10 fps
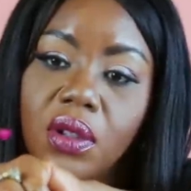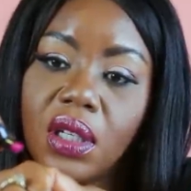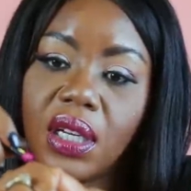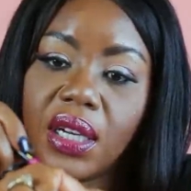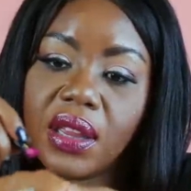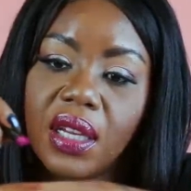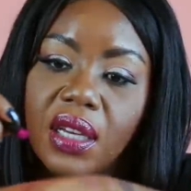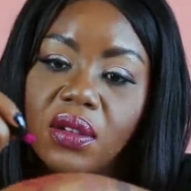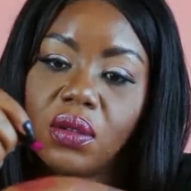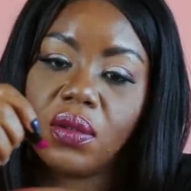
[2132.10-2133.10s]
I like
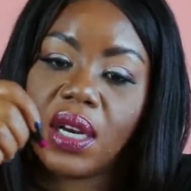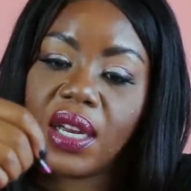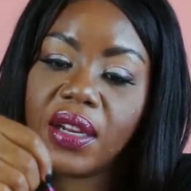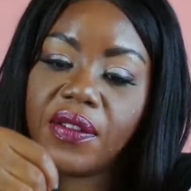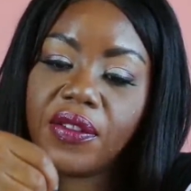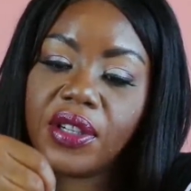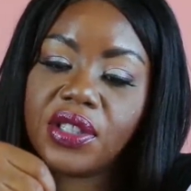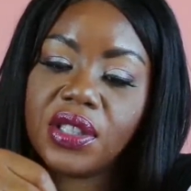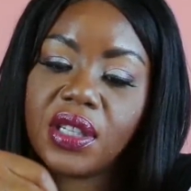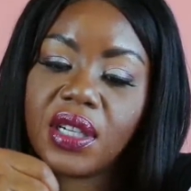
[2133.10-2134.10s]
that. Oh, I like
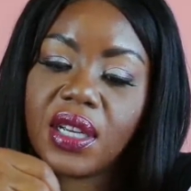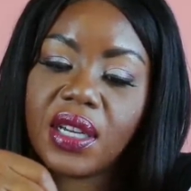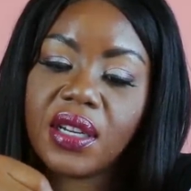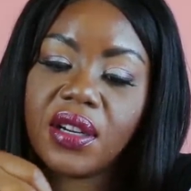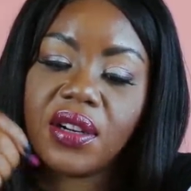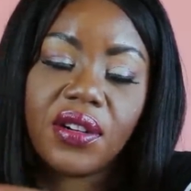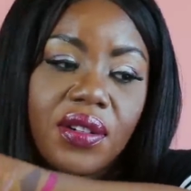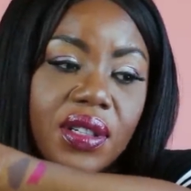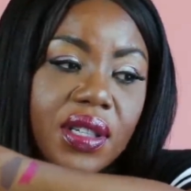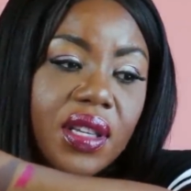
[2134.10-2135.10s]
Frenchy. I like
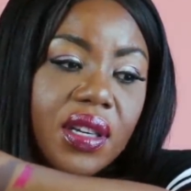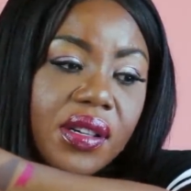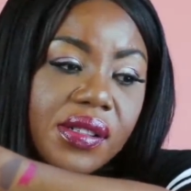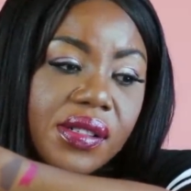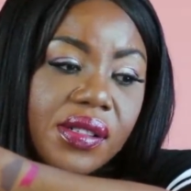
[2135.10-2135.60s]
her. Look at that.